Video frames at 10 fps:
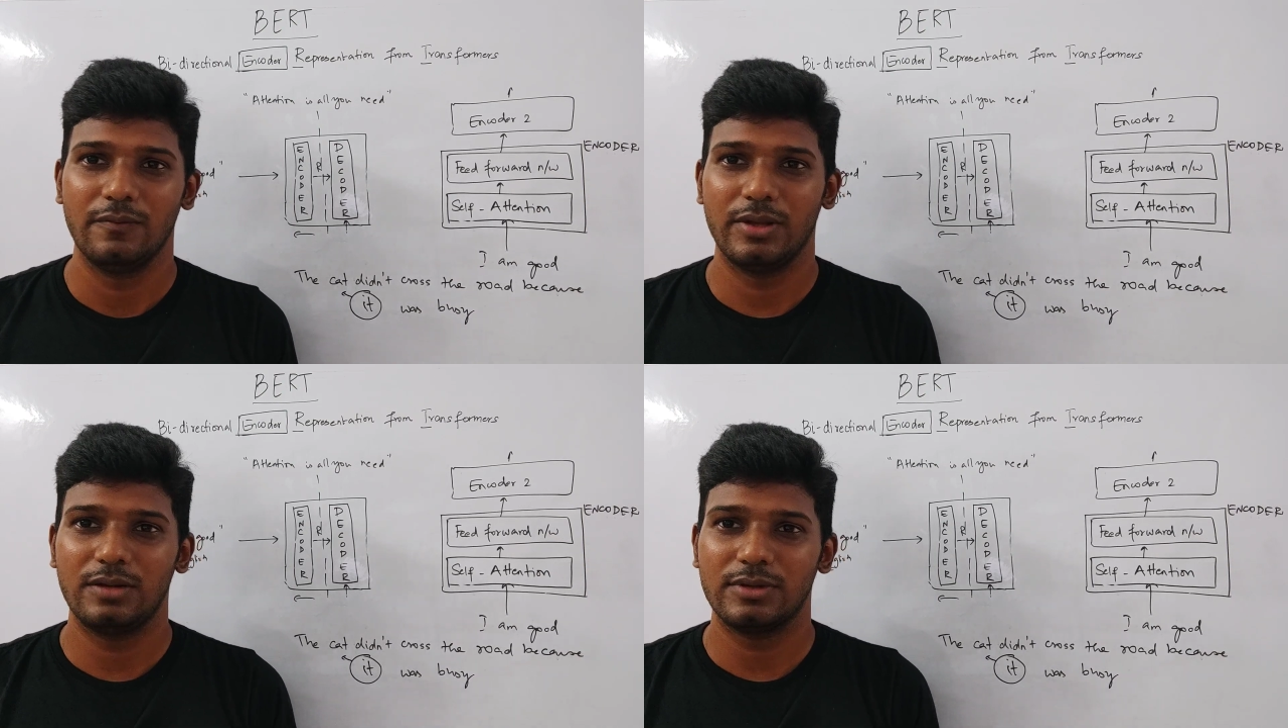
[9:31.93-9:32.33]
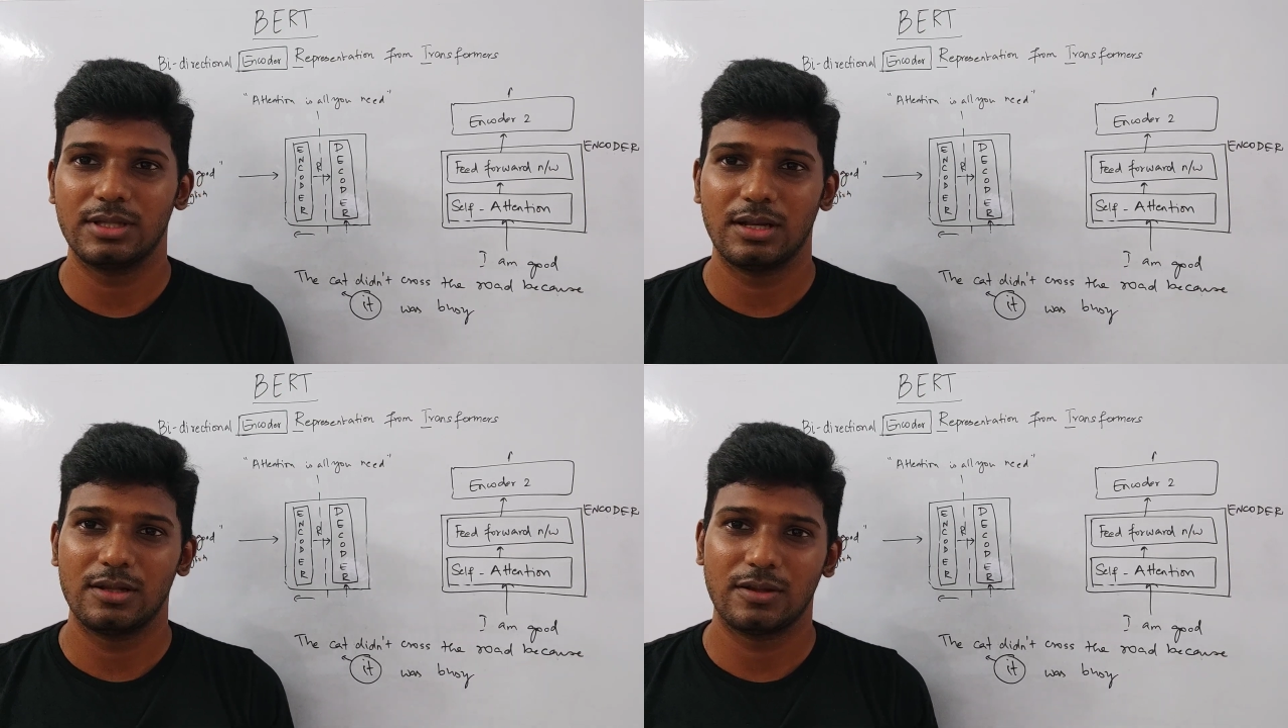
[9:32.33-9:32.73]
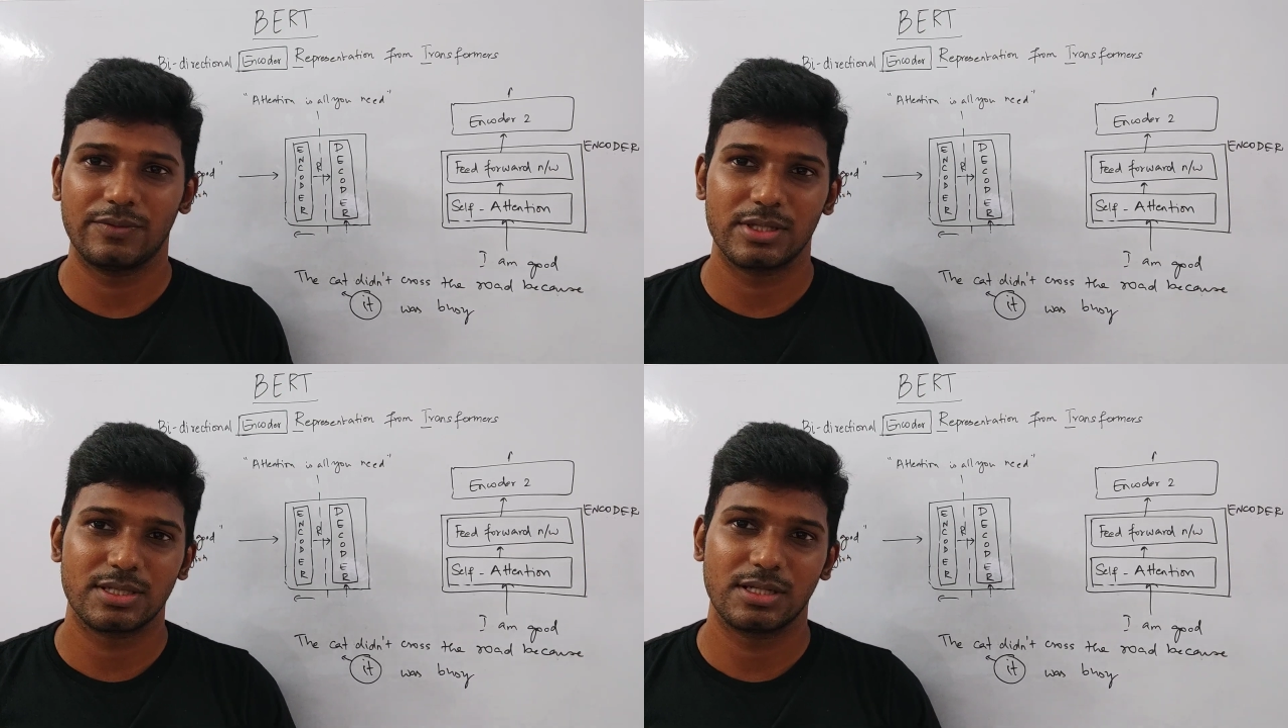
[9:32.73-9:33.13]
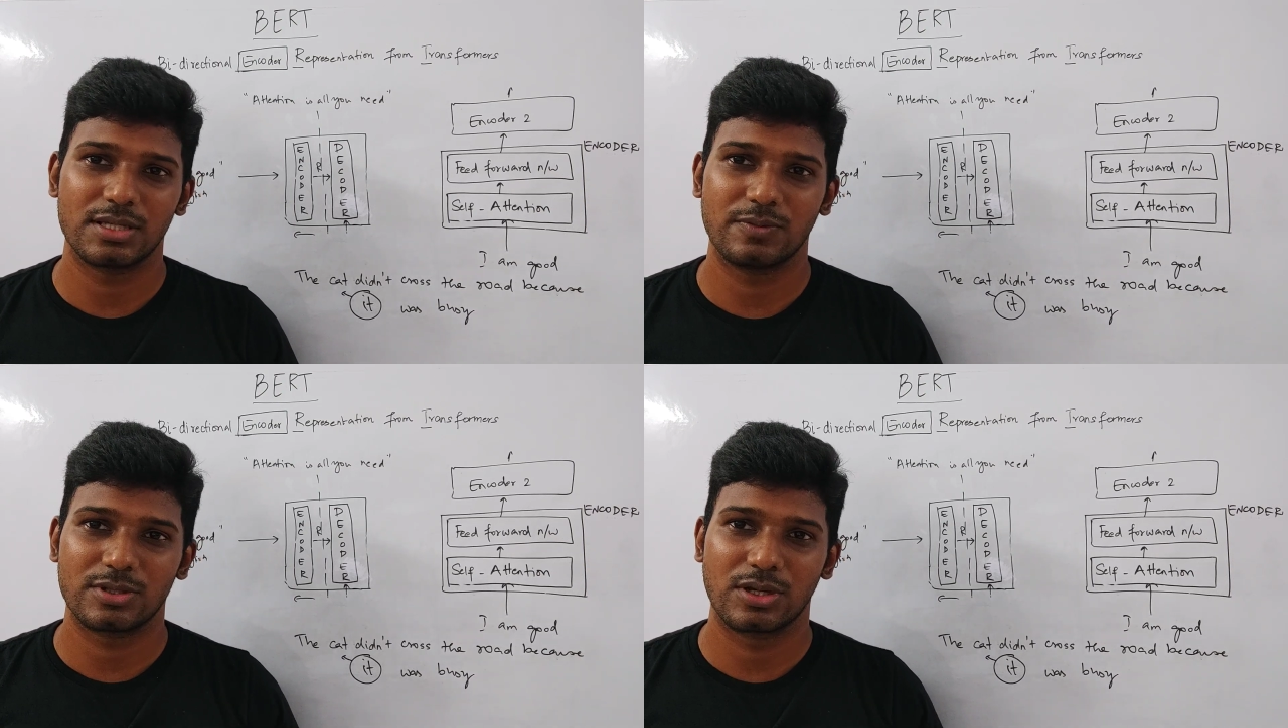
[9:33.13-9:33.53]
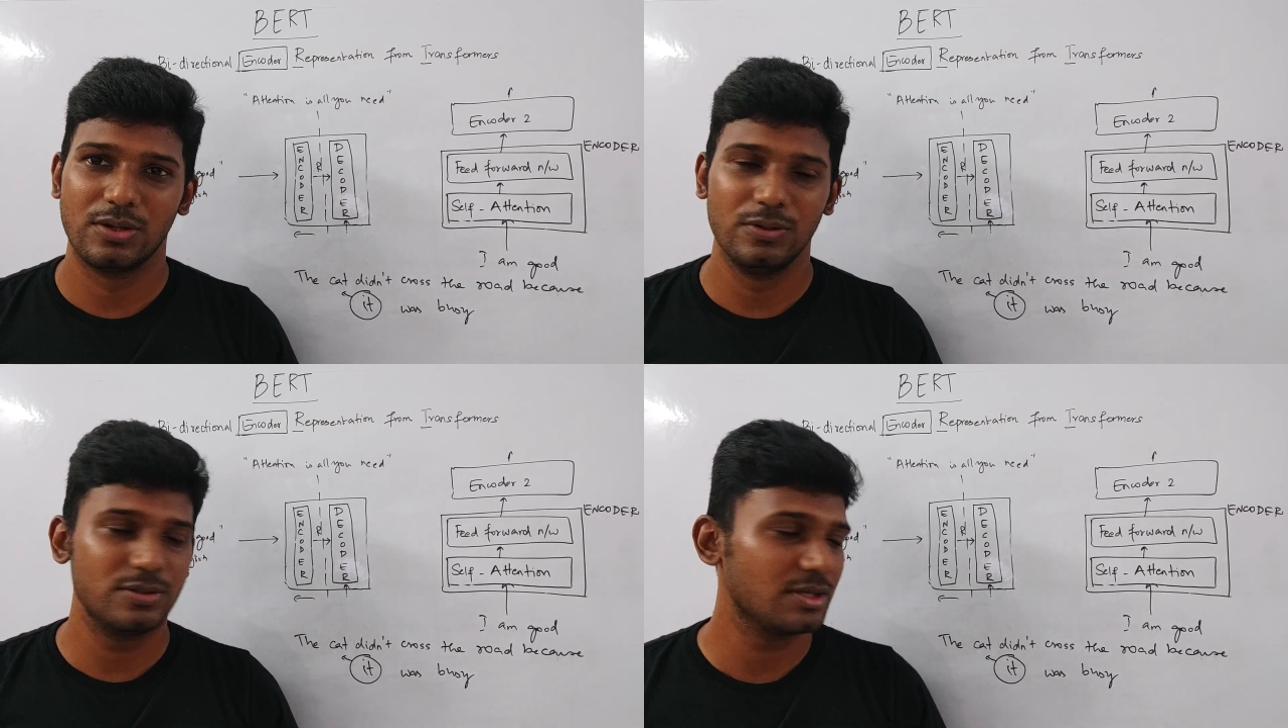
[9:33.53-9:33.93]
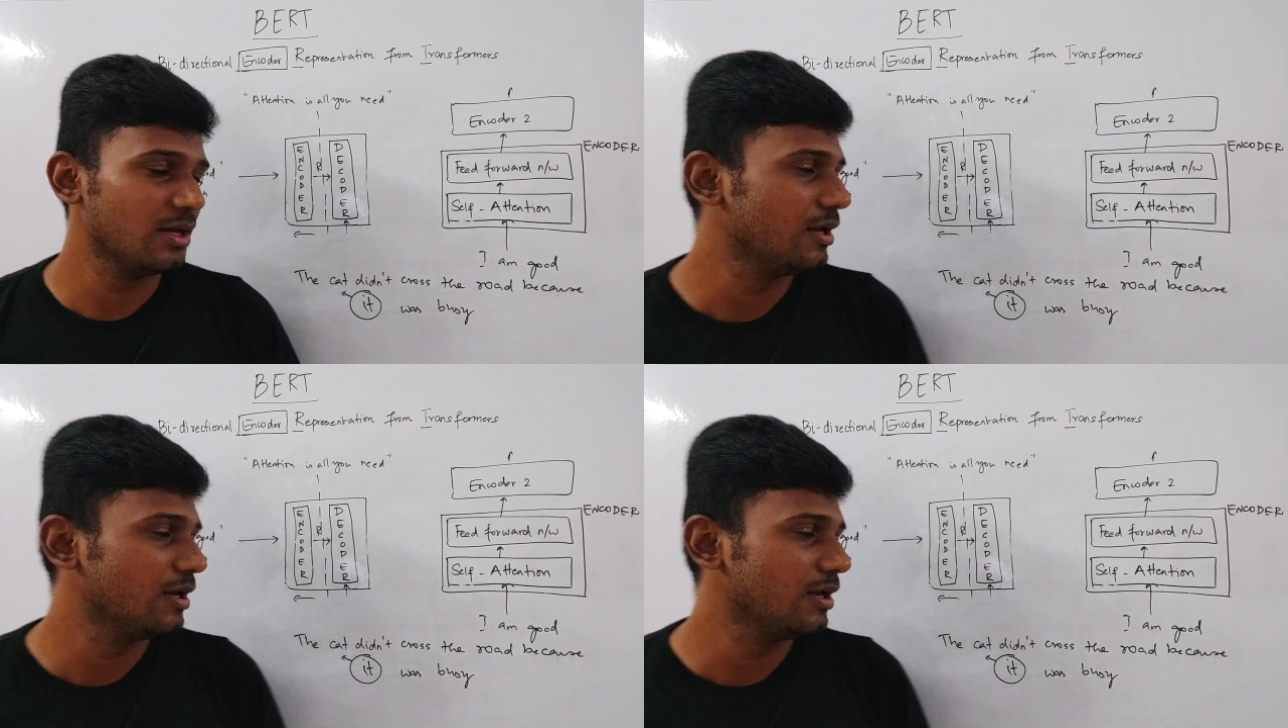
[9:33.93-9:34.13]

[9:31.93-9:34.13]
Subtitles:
Whenever the length of the sentence was huge,